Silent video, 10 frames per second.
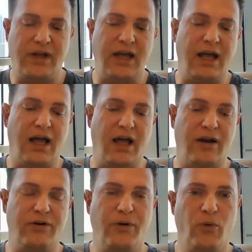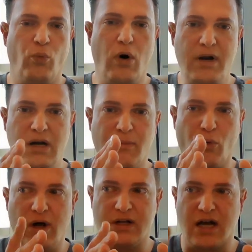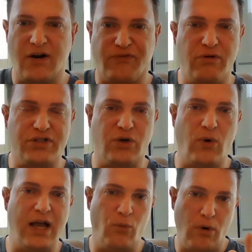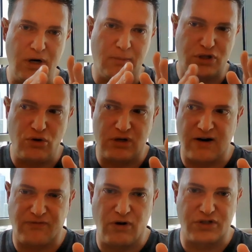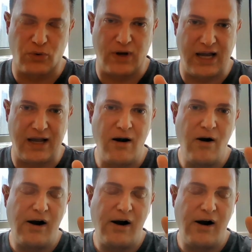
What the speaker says: And woman number 1 kind of floats away, woman number 2 kind of floats away,